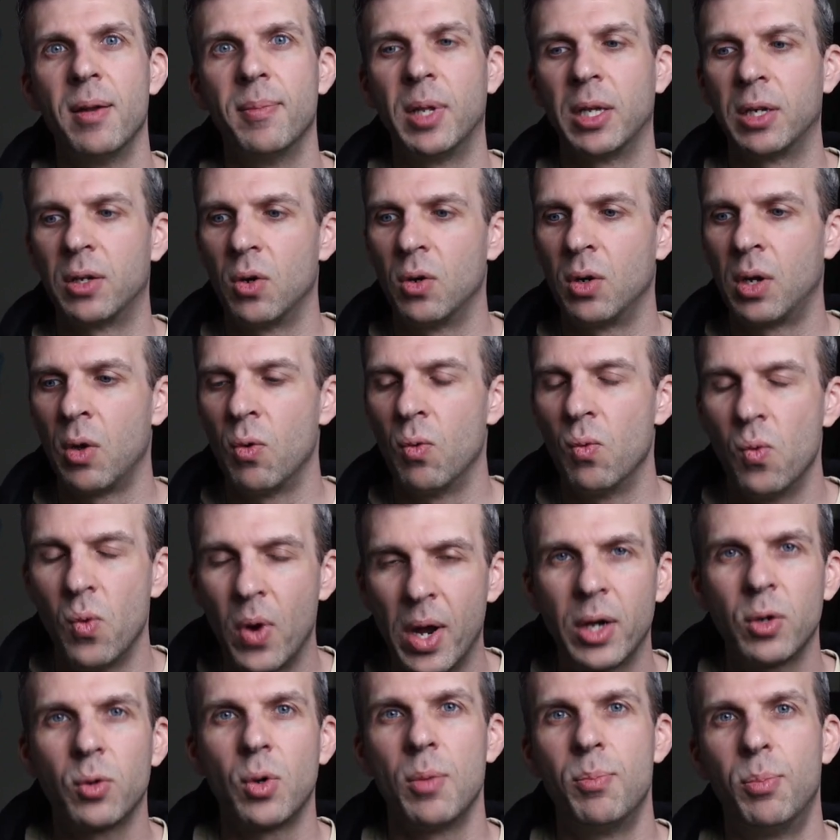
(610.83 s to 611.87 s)
I'm like, okay,
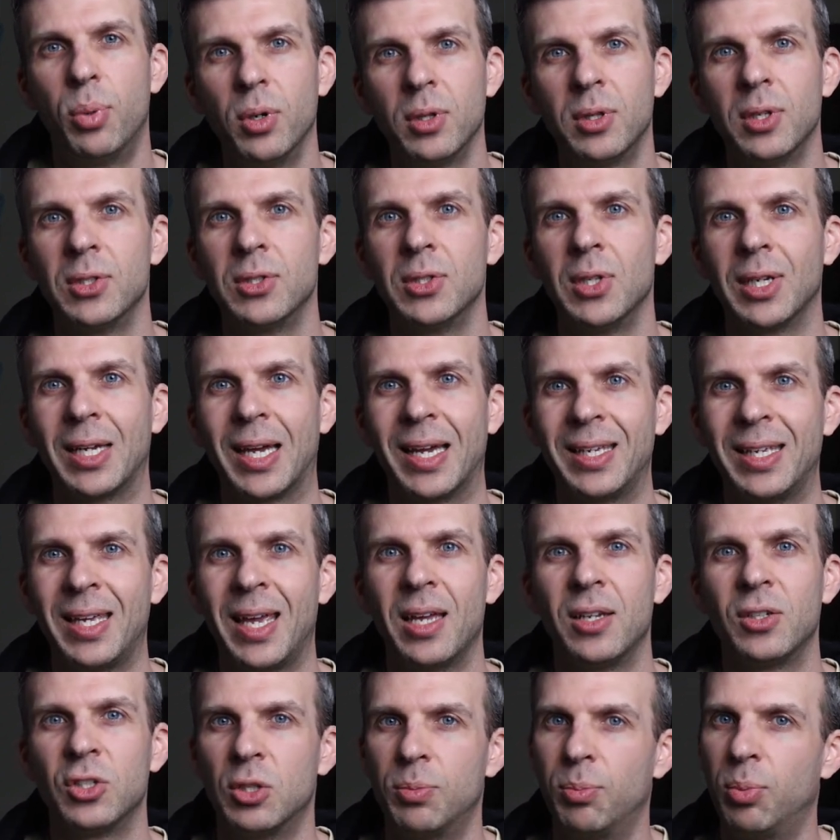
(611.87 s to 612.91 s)
where do I put this thing? I
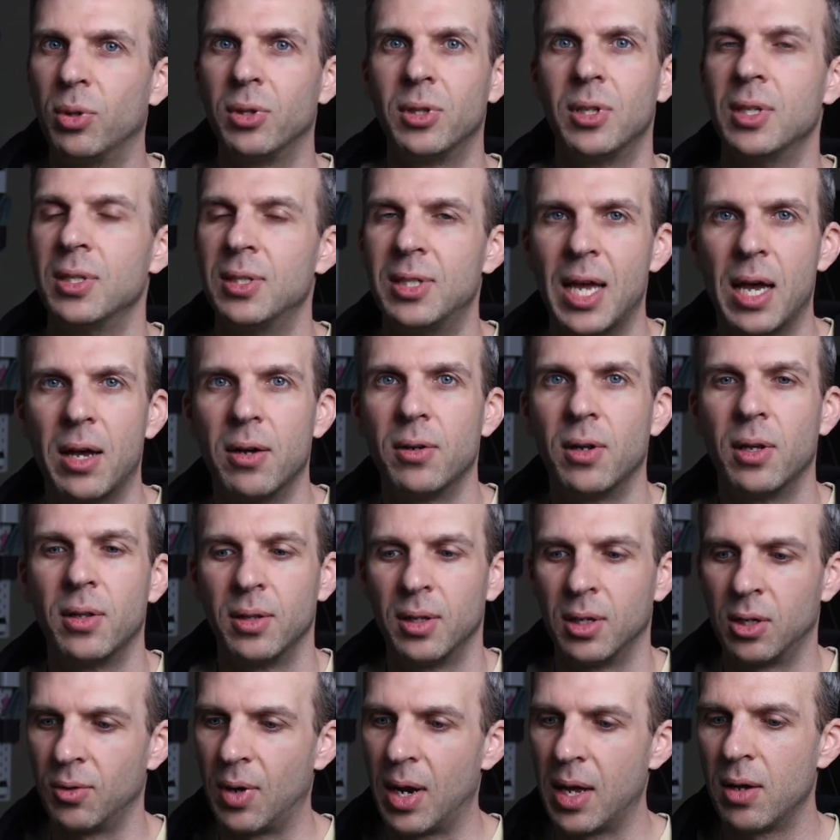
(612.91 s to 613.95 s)
can't just put this down on
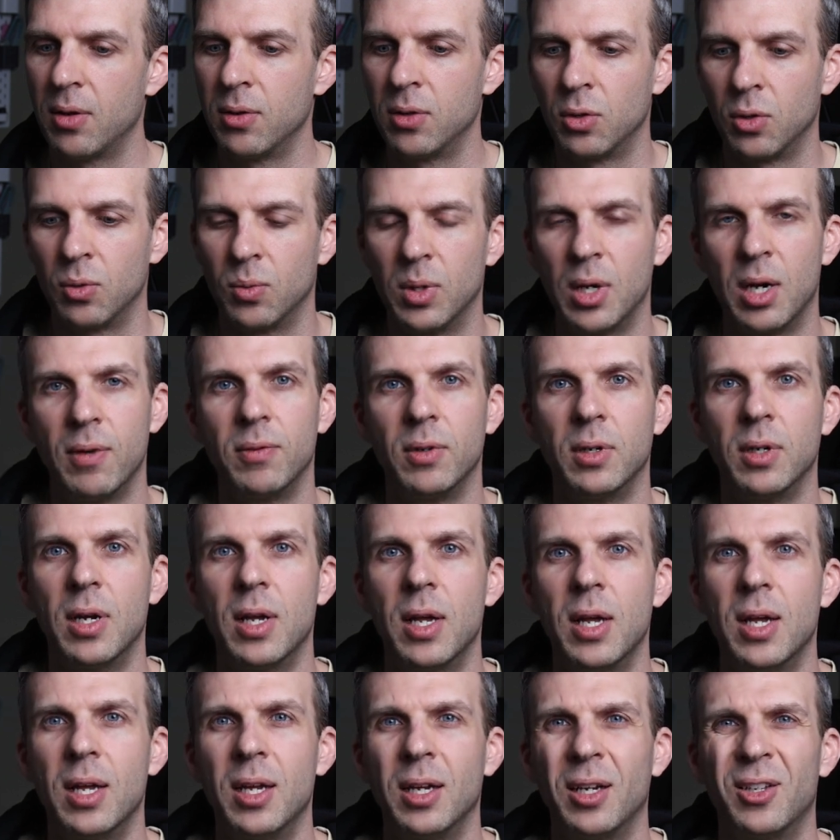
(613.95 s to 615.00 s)
the ground or whatever,
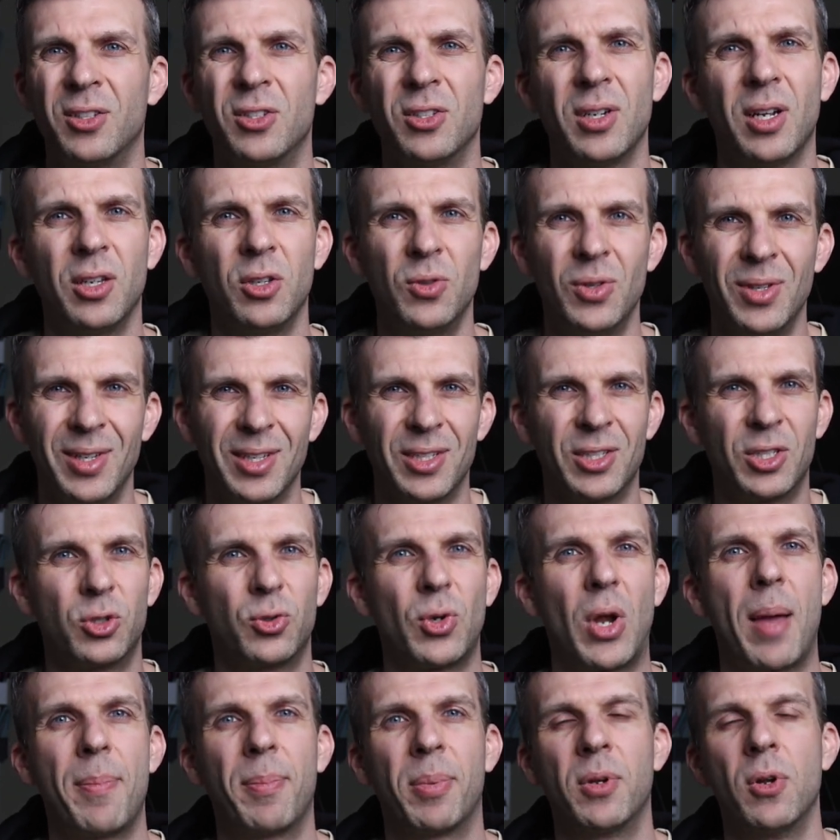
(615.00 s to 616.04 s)
because you're not using a
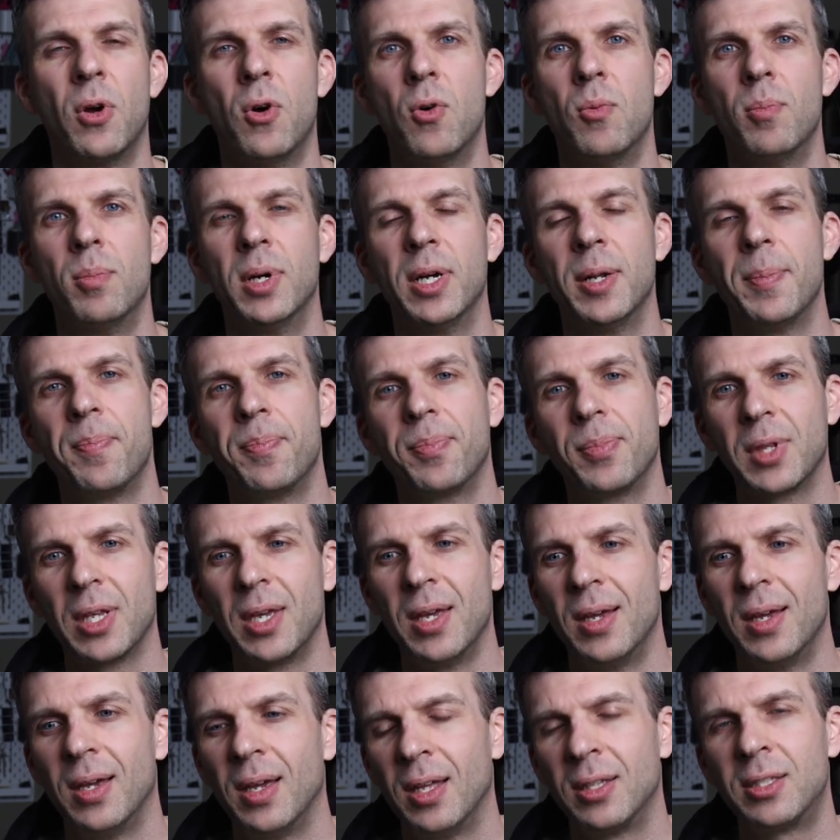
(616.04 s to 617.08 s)
strap at home, but
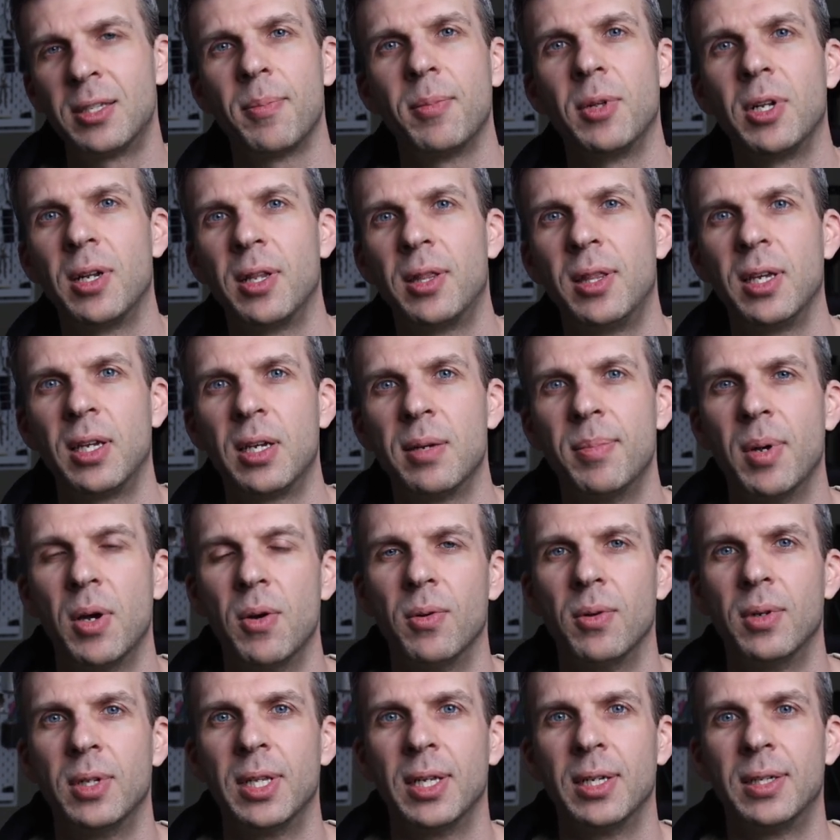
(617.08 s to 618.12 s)
it's something to think
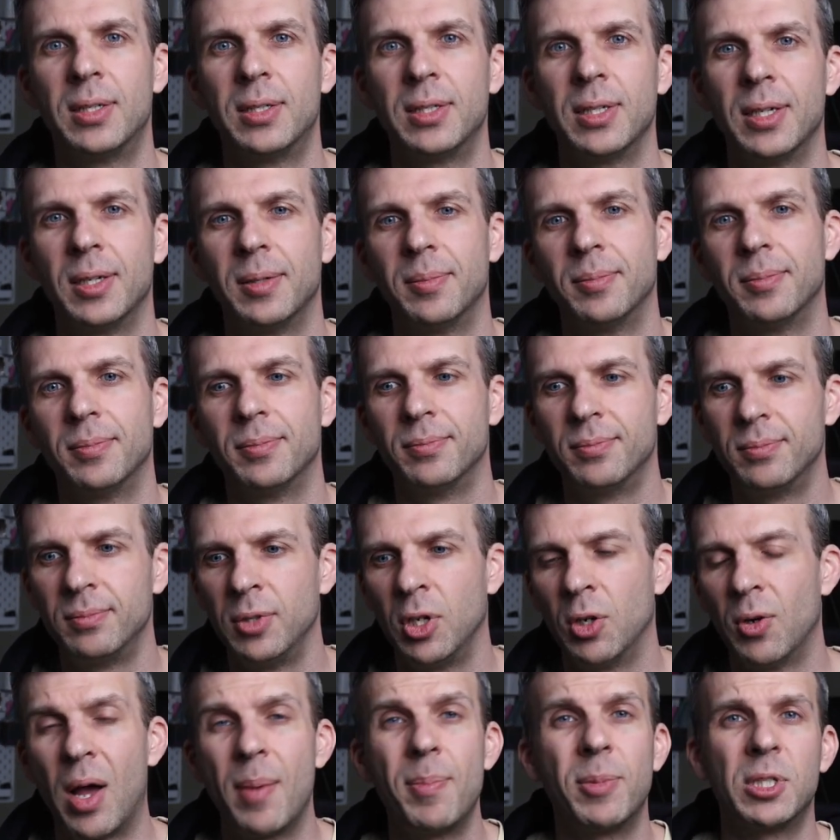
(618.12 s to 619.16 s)
about that,
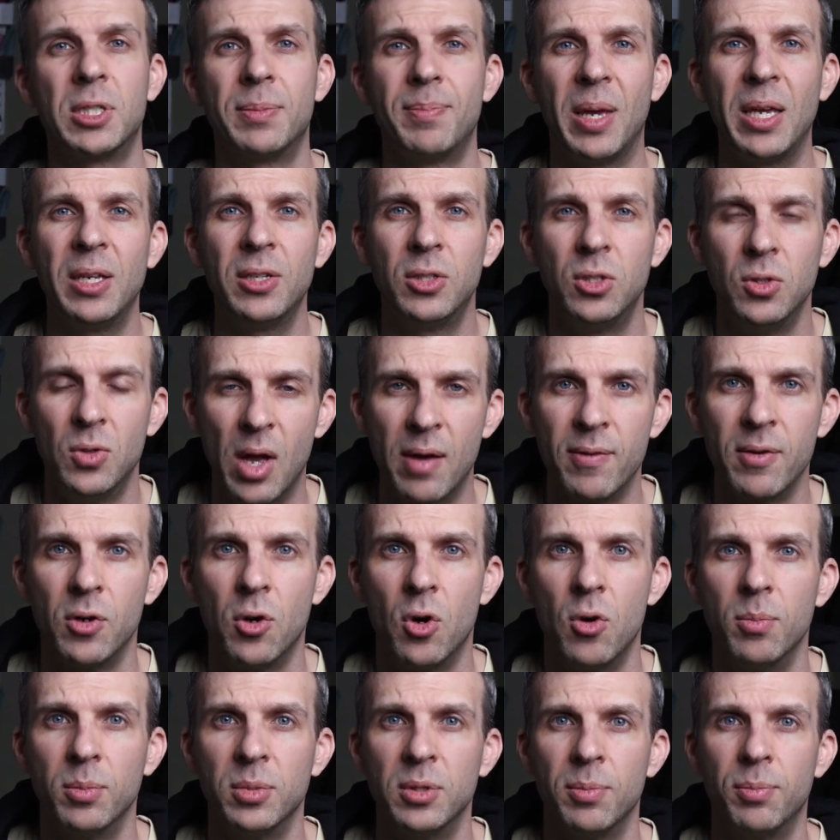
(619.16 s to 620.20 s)
how much space do you have at
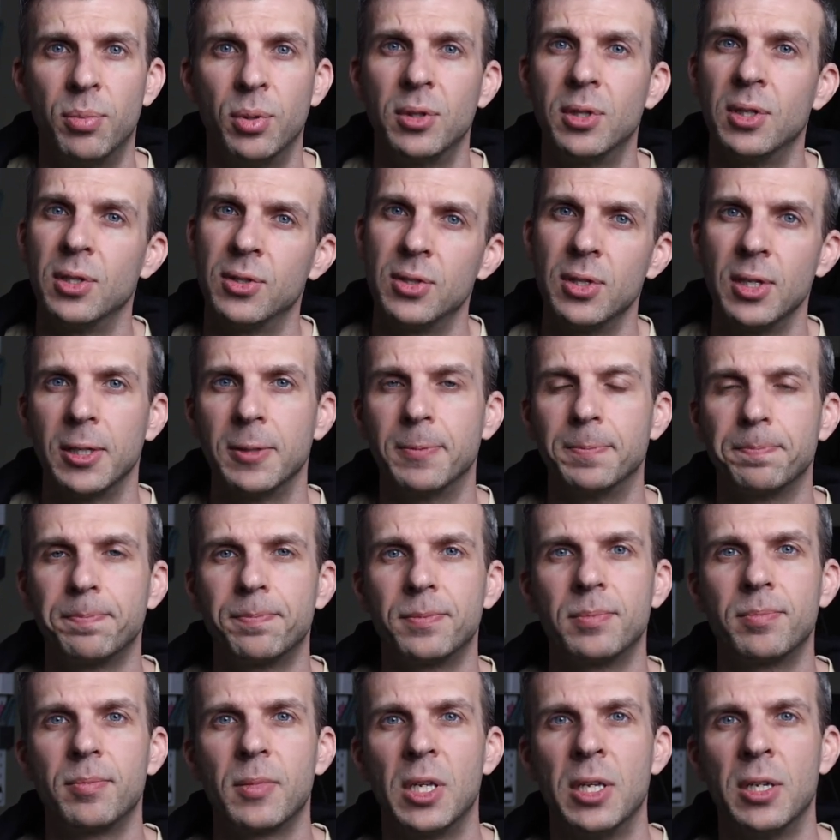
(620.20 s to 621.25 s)
home to put this thing
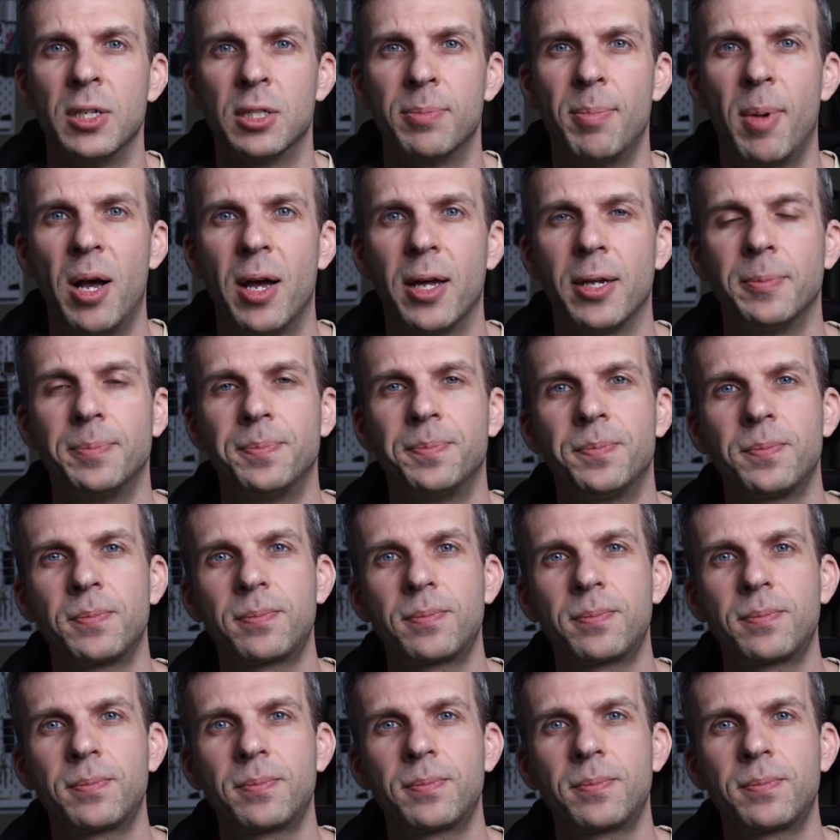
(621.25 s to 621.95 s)
in a spot?